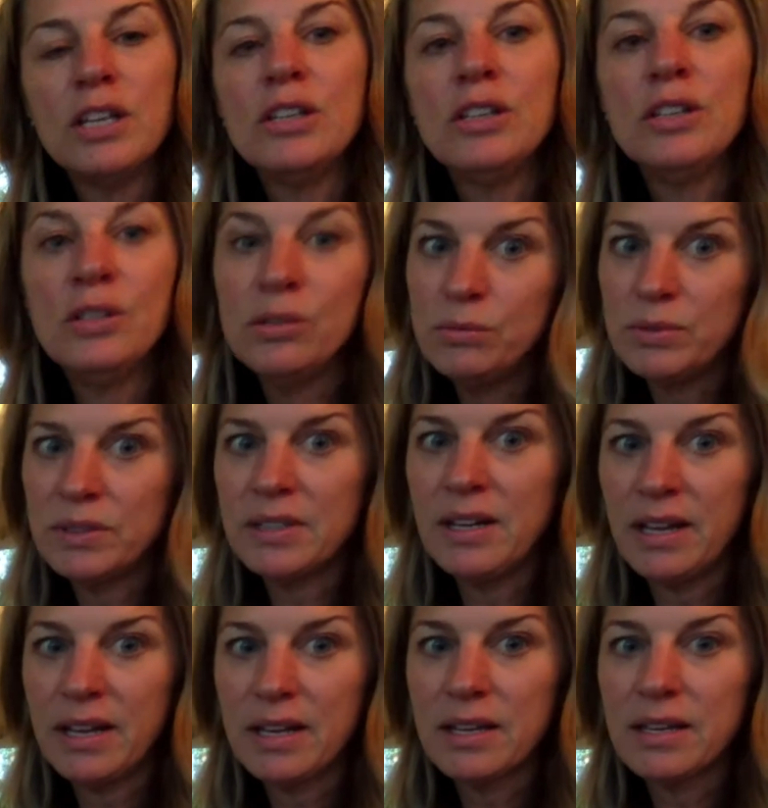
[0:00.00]
you would
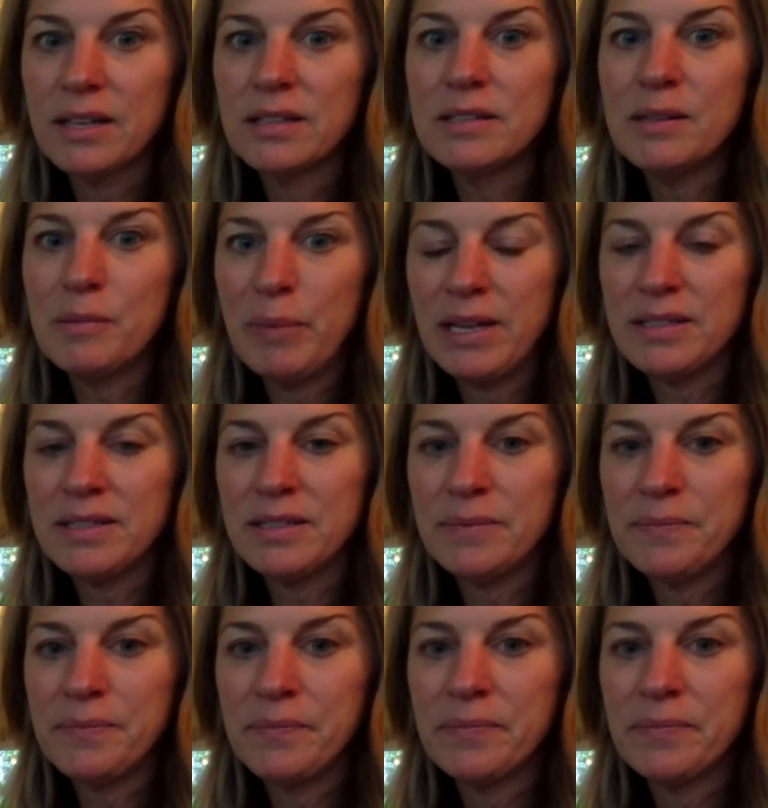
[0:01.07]
like to paint it.